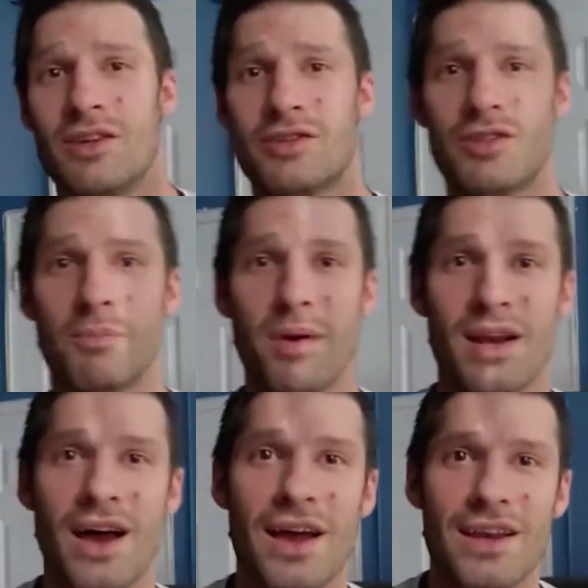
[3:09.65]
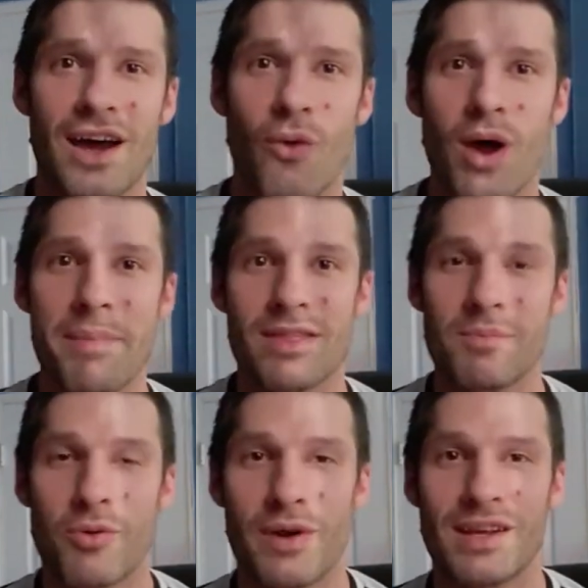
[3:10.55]
So, but no, I want to make
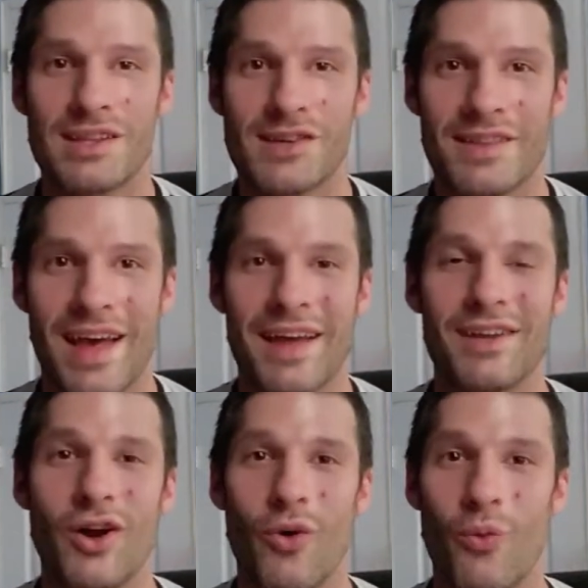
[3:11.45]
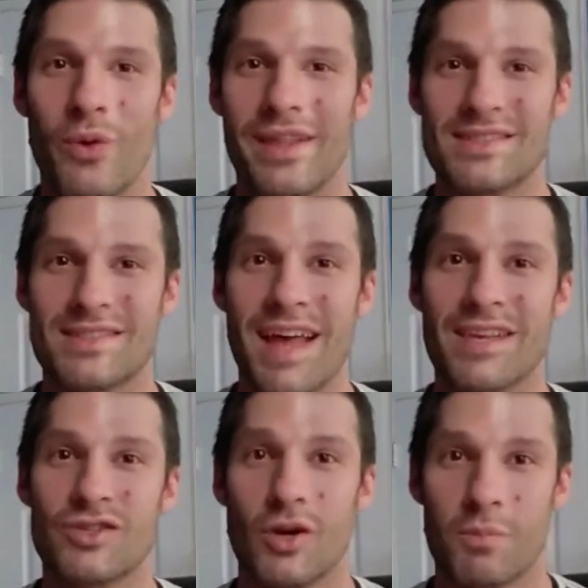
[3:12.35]
the point clear that when it
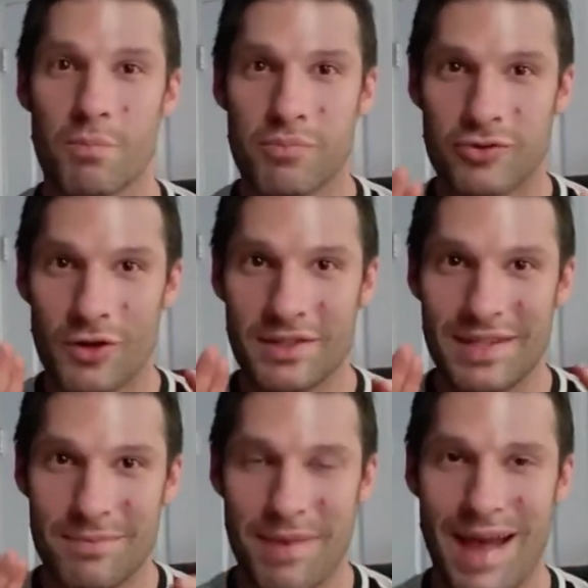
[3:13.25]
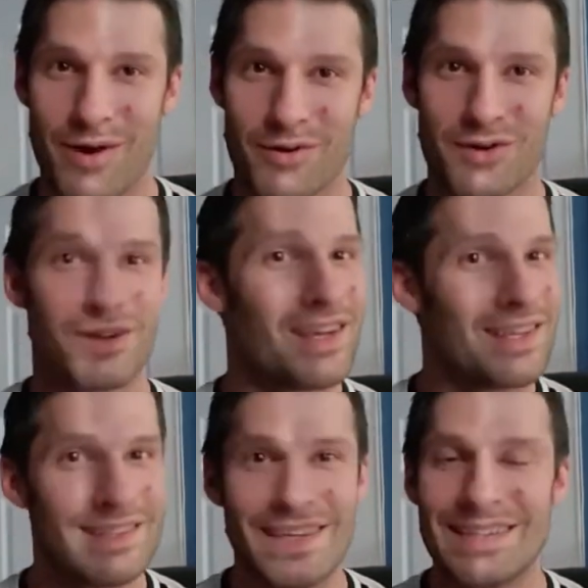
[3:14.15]
says protein powder,
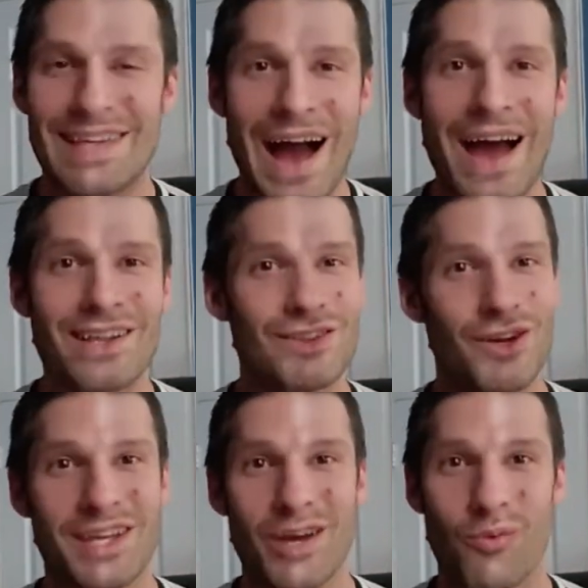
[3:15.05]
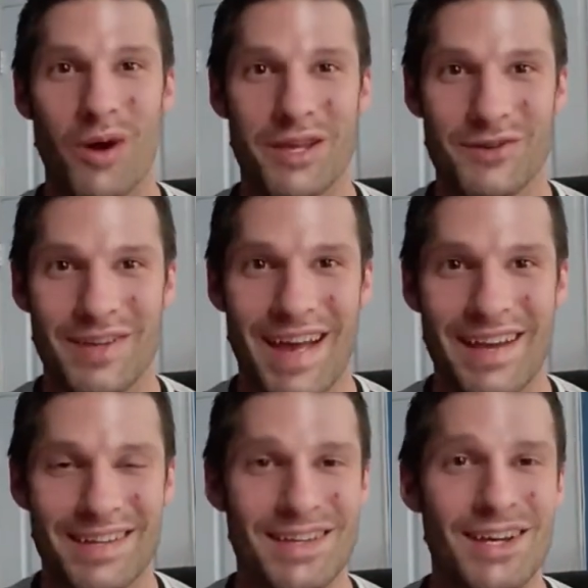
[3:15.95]
you got to look at what you're
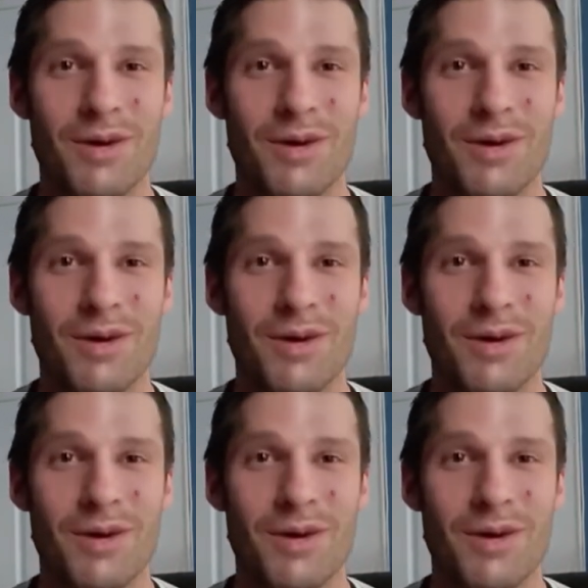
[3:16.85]
getting.